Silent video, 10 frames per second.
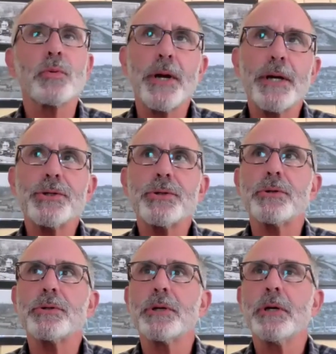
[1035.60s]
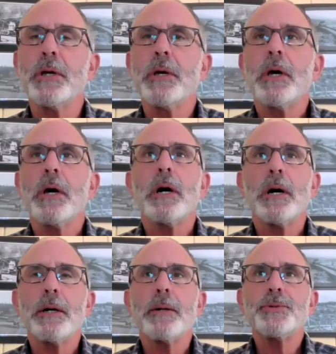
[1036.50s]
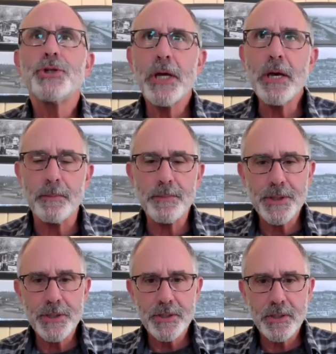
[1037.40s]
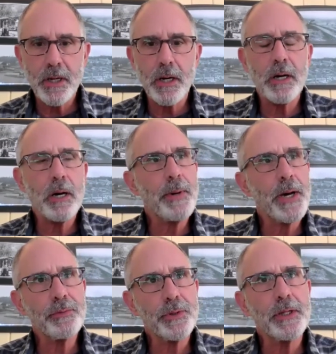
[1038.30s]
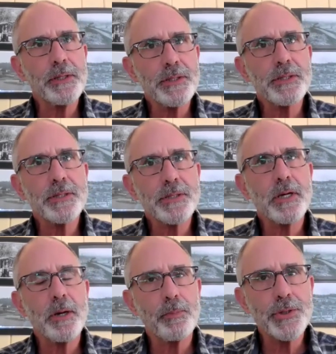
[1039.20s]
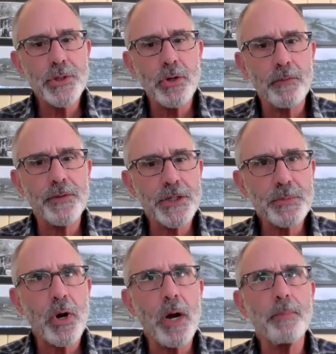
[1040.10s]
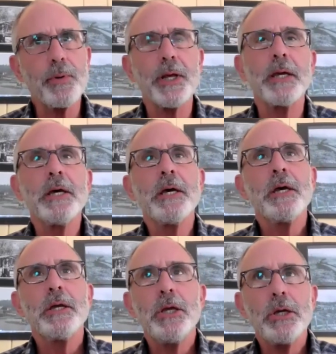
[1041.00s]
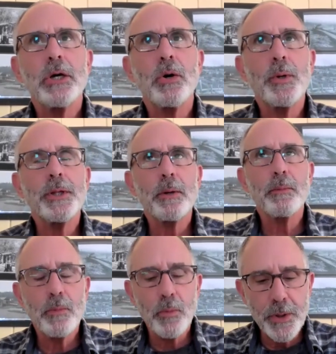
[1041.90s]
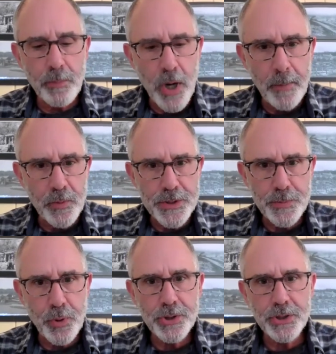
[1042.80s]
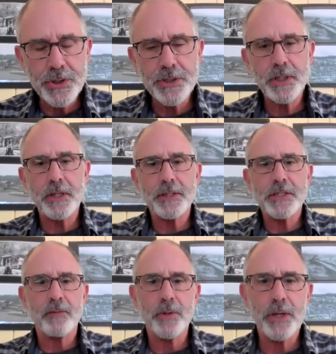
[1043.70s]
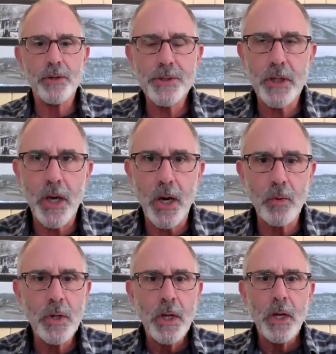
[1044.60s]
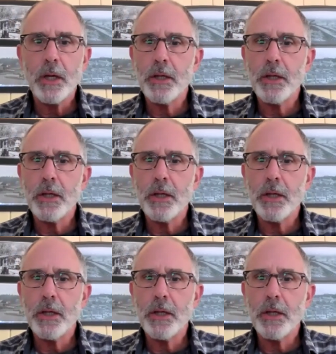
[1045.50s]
treasured gems about this preserve, this property. When the property was purchased several years ago,